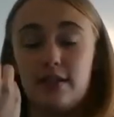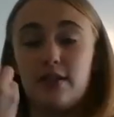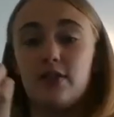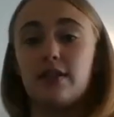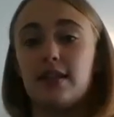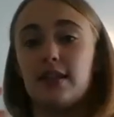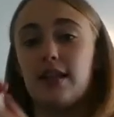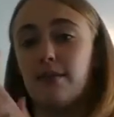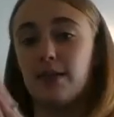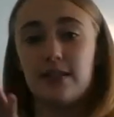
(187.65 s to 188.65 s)
You can sing
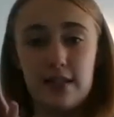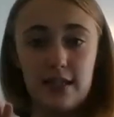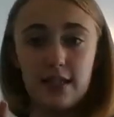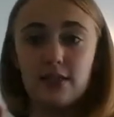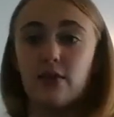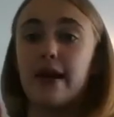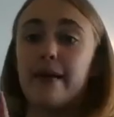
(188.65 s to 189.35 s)
the ABCs or happy